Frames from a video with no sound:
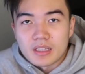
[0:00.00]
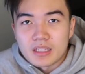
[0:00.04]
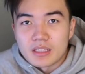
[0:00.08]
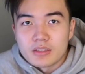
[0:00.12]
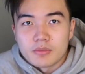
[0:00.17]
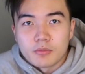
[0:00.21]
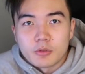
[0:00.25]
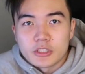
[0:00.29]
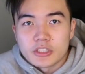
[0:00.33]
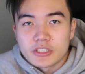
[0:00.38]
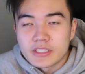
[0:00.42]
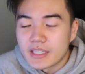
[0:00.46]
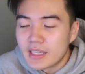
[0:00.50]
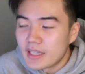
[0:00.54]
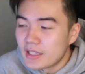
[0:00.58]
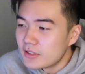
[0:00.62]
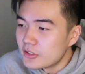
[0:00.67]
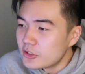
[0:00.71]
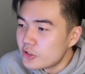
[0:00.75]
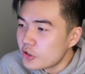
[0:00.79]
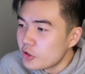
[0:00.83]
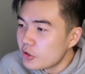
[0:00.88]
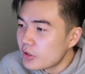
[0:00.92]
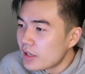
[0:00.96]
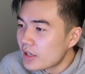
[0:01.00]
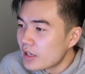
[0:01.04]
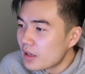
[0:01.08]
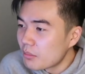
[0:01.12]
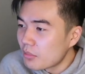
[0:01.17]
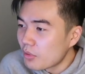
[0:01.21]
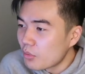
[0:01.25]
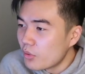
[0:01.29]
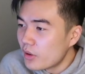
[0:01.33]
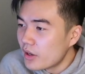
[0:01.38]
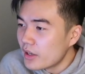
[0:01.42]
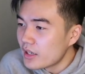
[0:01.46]
once again, Dune at
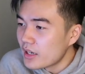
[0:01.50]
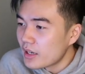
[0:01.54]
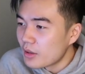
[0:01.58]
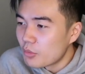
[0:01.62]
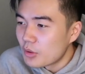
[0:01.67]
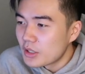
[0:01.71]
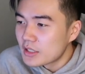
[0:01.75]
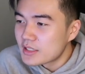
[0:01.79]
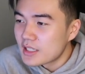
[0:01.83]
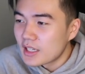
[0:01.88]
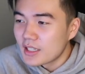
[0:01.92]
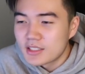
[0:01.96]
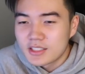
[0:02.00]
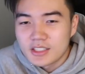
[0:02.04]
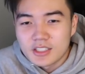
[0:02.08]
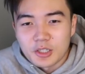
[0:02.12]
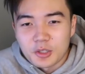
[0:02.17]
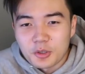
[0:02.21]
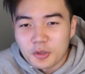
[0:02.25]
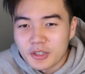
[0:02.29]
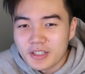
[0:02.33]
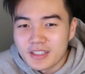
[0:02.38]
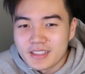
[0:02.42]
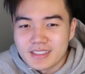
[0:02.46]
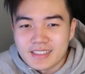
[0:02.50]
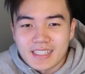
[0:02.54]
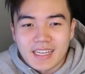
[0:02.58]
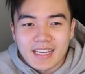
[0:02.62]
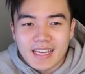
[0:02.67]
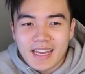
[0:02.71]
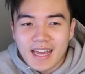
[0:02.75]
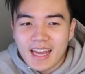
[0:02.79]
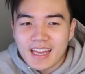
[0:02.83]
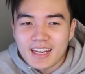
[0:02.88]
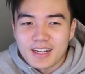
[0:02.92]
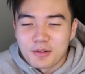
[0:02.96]
number 1 and West Side Story is
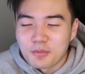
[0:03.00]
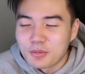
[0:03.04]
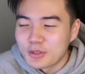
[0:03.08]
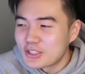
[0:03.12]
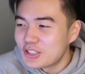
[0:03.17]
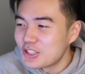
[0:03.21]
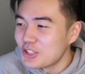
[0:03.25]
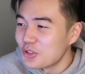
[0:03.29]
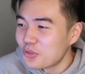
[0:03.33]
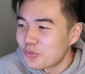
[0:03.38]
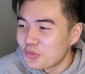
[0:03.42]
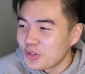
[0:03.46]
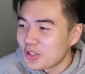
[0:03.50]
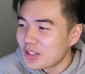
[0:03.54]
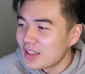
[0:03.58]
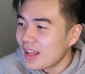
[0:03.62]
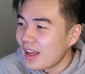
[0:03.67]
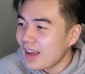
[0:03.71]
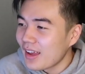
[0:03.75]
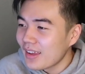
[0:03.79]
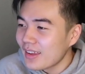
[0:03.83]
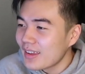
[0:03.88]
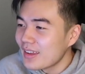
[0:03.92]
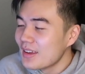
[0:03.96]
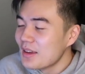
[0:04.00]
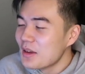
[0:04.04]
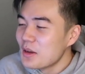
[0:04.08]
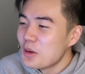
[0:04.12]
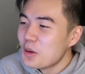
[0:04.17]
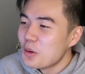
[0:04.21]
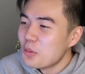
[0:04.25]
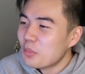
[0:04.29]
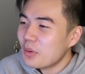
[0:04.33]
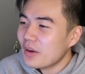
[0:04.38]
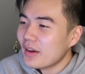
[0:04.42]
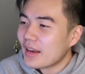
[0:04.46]
like at number 2 for a lot.
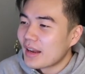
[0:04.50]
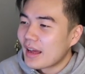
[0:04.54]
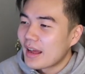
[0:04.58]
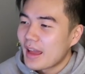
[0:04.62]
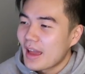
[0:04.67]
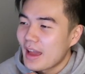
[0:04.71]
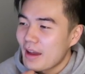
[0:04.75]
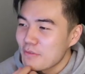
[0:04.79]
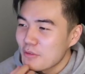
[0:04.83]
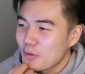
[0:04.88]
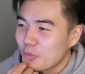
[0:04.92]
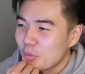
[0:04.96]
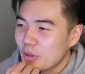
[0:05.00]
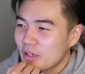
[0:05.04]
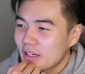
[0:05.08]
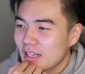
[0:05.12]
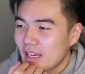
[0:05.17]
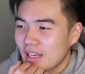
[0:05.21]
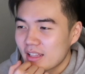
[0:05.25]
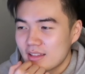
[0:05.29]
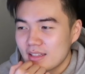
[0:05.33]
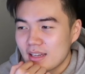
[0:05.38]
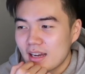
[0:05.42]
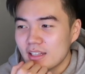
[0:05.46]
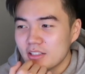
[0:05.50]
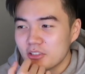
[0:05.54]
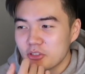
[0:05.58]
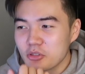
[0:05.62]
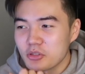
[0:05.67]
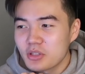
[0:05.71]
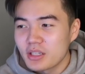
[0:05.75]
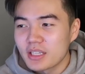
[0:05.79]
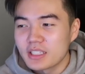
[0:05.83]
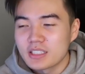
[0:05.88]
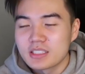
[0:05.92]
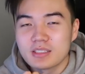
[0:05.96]
But I have it winning. I
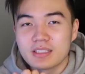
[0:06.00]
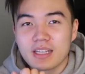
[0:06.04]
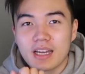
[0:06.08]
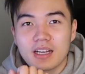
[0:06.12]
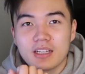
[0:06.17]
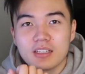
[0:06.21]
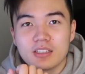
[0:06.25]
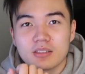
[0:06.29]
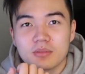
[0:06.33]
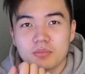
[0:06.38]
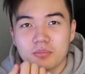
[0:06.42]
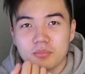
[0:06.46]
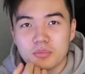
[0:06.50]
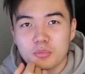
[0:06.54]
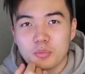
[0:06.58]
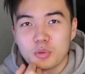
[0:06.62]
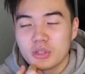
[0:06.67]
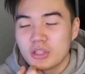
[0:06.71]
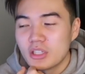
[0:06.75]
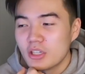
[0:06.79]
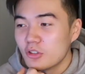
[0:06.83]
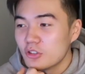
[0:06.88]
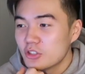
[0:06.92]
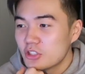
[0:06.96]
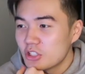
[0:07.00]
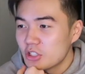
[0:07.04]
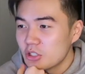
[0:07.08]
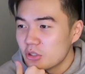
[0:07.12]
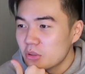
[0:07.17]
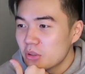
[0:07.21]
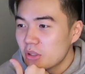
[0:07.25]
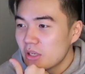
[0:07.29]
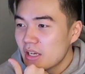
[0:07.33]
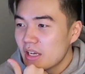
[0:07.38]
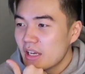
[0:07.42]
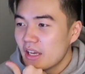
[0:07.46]
do think it's down with those
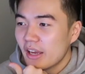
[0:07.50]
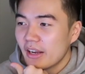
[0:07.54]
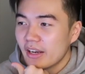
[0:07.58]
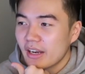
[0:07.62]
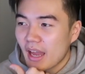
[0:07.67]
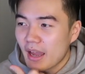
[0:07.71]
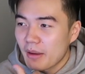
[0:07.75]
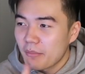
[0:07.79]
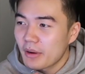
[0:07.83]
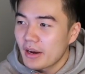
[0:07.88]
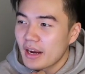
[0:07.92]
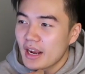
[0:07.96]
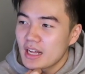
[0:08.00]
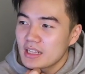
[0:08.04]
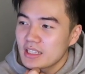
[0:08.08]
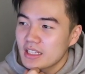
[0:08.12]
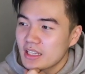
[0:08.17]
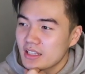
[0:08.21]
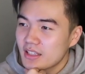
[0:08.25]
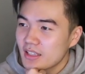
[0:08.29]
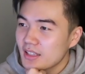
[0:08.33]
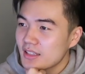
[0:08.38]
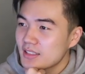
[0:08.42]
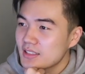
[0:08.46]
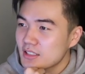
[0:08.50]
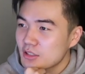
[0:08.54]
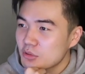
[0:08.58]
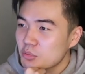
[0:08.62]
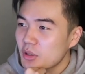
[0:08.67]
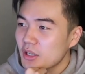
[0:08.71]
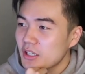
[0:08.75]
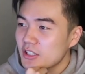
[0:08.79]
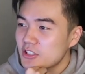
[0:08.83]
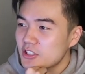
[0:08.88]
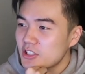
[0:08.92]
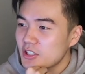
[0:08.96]
two. Nightmare Alley, I think this is
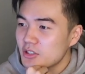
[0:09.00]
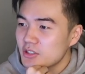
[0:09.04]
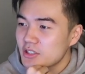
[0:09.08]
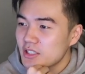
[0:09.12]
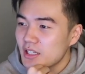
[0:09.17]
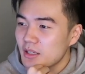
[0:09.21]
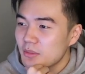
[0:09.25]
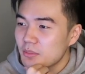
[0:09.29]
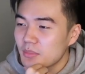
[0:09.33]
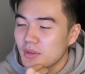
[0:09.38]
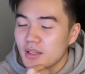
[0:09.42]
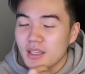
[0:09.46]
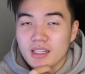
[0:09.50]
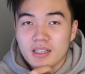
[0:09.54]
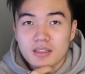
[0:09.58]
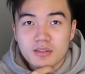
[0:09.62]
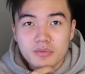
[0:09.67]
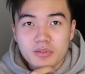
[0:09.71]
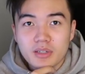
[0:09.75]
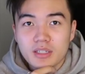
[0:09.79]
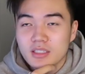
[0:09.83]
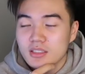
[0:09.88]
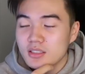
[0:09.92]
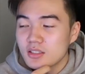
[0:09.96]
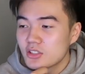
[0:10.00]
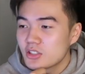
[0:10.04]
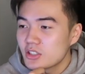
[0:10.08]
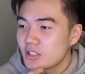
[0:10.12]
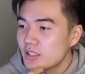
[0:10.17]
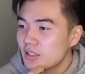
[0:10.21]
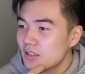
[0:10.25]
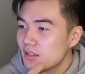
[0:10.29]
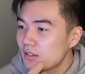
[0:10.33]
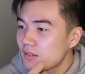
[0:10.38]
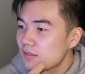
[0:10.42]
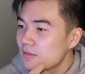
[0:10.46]
where it shows up, and it fucking
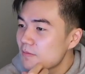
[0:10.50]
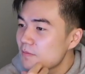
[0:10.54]
should.